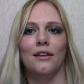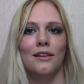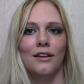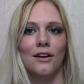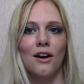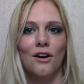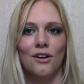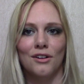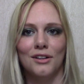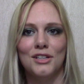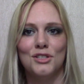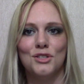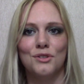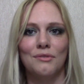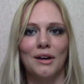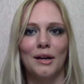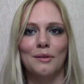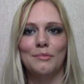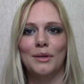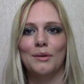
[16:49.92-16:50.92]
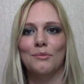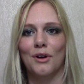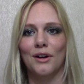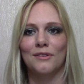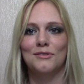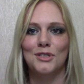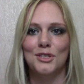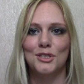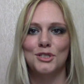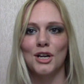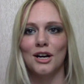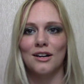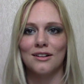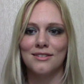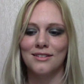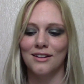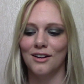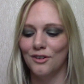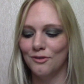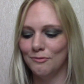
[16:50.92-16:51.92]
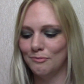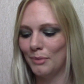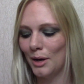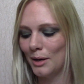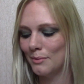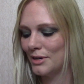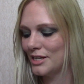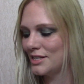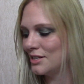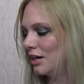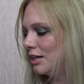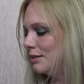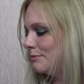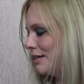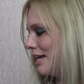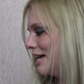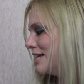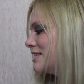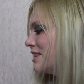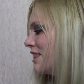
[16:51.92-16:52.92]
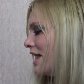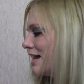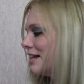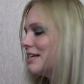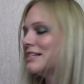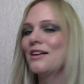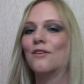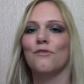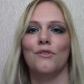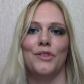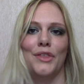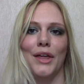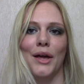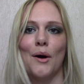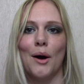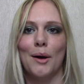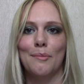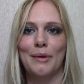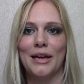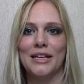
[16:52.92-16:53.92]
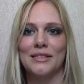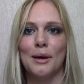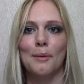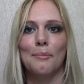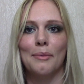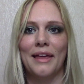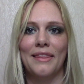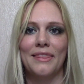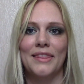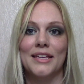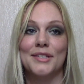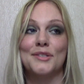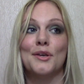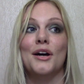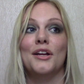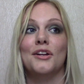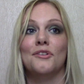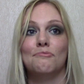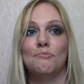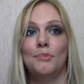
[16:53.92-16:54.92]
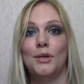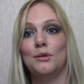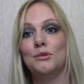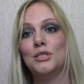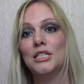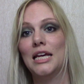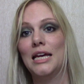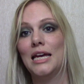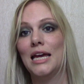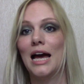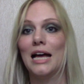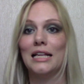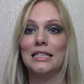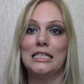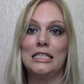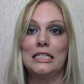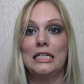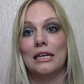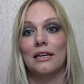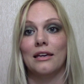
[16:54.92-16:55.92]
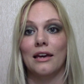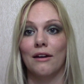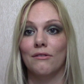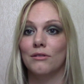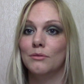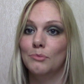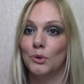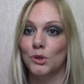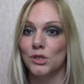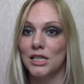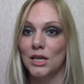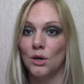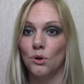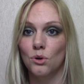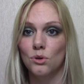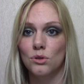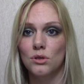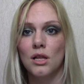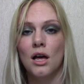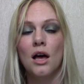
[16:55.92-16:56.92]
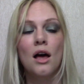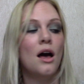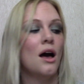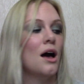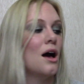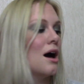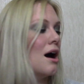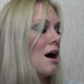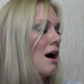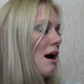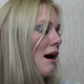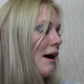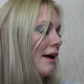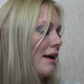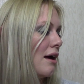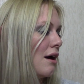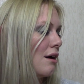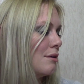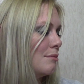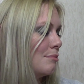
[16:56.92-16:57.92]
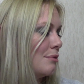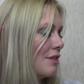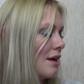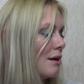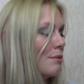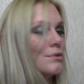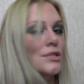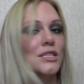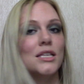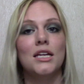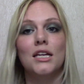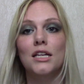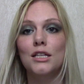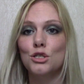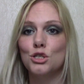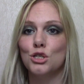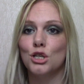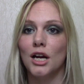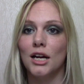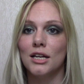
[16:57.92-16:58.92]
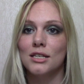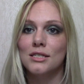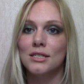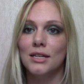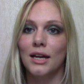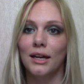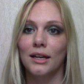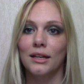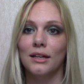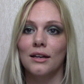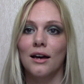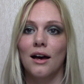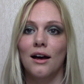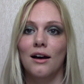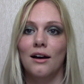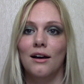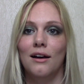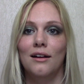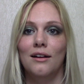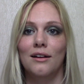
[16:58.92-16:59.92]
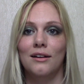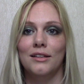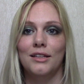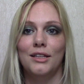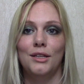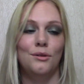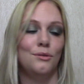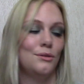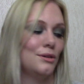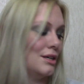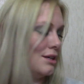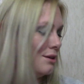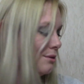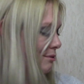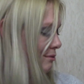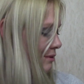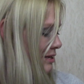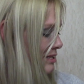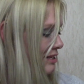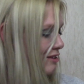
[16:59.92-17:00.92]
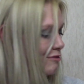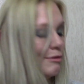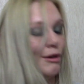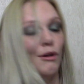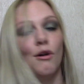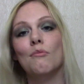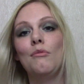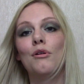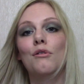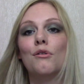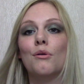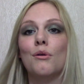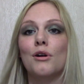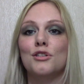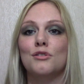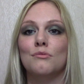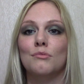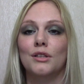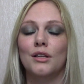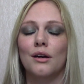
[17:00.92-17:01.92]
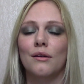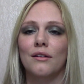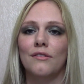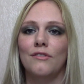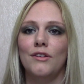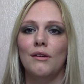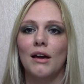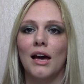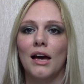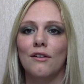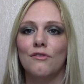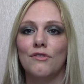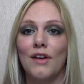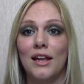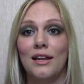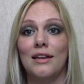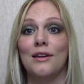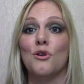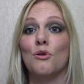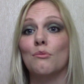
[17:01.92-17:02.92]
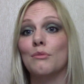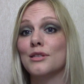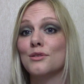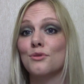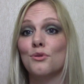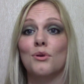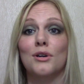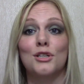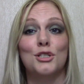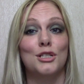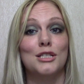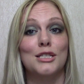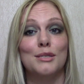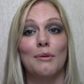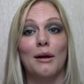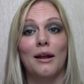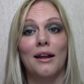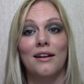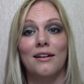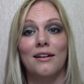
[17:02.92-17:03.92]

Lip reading: at the carnage around me where I've just chucked stuff by my side. But yes, that is everything I picked up in this kind of beauty and skincare and body haul. I hope that was interesting. You can always leave me a comment or a question below if you have any comments or questions about